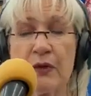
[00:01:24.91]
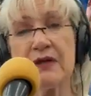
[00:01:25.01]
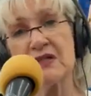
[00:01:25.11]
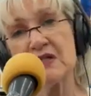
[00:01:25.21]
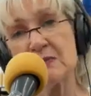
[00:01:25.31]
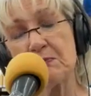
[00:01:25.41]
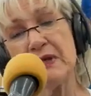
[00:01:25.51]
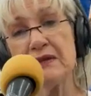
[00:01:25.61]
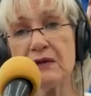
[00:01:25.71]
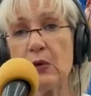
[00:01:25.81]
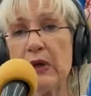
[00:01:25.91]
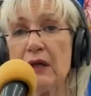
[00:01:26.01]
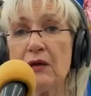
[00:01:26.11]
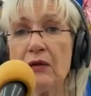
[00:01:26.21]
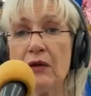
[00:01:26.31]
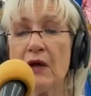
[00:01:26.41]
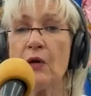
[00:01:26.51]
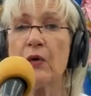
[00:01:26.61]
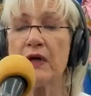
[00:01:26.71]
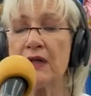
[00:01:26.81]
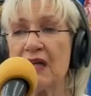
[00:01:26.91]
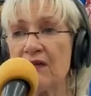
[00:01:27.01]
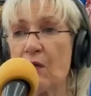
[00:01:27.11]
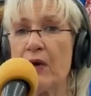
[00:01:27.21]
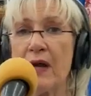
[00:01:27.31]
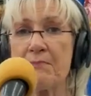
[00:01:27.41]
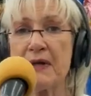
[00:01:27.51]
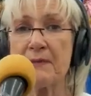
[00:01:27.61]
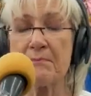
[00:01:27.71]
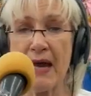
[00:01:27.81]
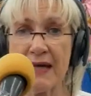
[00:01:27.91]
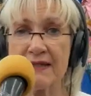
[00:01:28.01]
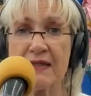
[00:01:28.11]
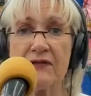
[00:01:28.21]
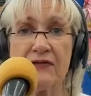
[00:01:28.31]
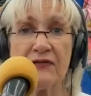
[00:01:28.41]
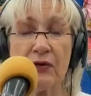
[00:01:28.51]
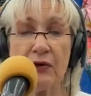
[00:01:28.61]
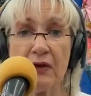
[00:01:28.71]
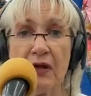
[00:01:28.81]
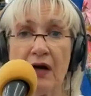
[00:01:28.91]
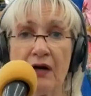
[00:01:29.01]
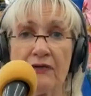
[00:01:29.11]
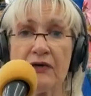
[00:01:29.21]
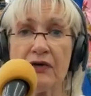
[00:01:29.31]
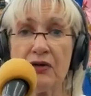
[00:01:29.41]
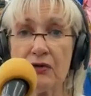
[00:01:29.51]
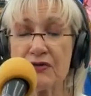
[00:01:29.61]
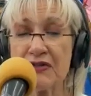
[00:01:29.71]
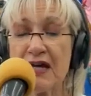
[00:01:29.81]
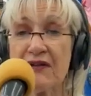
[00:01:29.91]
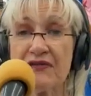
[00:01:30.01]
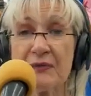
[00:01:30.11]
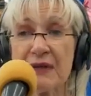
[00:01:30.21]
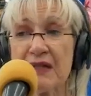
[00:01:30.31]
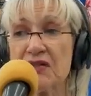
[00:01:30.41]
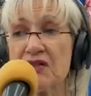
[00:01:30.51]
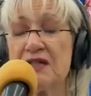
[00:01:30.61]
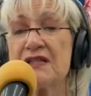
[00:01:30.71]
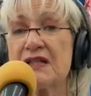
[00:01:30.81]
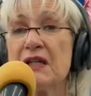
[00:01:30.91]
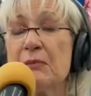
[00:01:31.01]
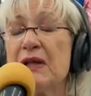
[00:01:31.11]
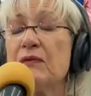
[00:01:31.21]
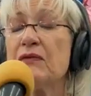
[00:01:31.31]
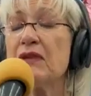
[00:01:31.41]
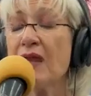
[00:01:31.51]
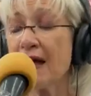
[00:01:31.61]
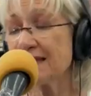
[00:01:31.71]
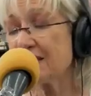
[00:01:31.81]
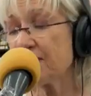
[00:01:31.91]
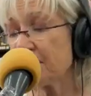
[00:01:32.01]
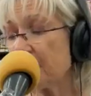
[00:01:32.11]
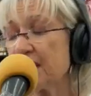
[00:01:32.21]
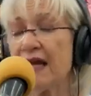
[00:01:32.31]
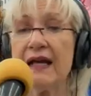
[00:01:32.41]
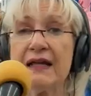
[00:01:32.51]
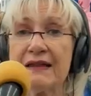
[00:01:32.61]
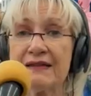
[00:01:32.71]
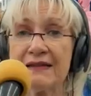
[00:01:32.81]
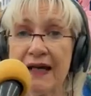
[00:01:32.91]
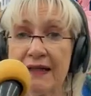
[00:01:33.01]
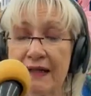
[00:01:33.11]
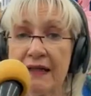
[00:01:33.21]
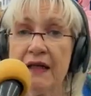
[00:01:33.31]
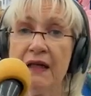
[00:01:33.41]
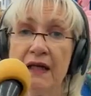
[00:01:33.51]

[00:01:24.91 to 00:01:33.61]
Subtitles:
We're going to spin the wheel. We're going to give away a big basket full of new stuff from the kitchen. It's going to be lots of fun and exciting.